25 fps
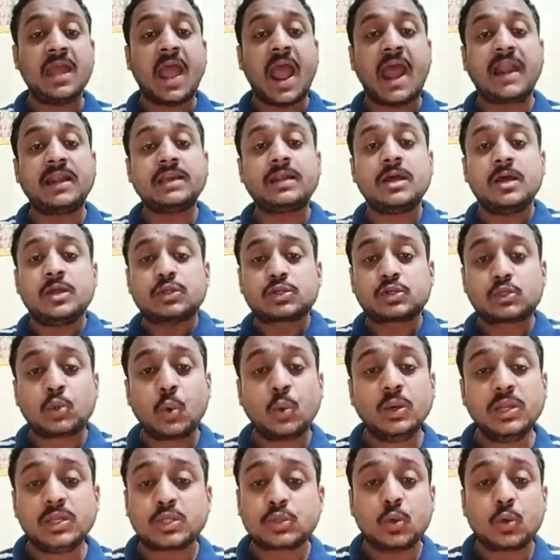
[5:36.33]
And
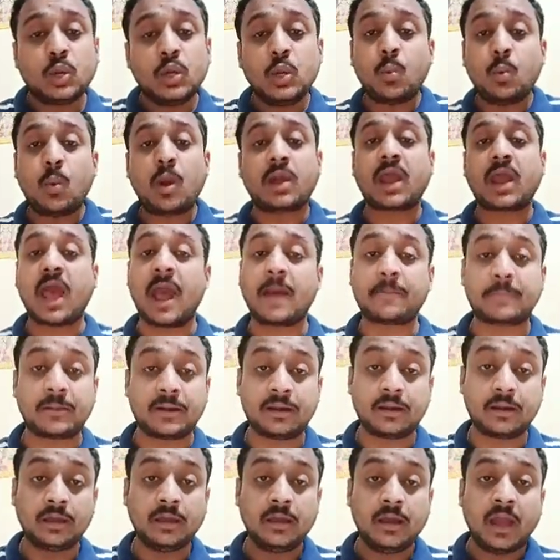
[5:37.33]
slowly, slowly what
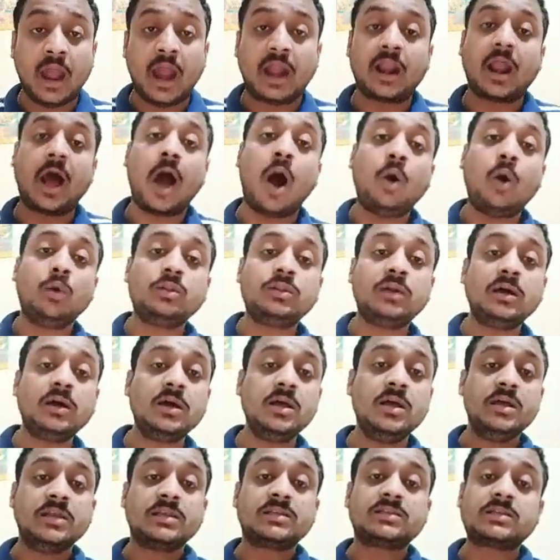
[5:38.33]
happened and how
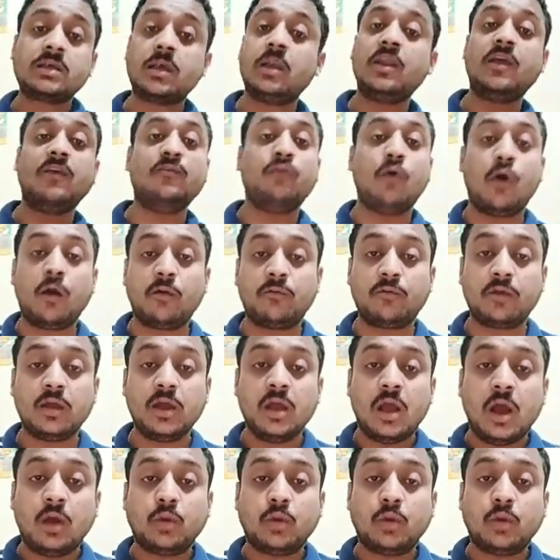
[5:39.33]
the cell evolved.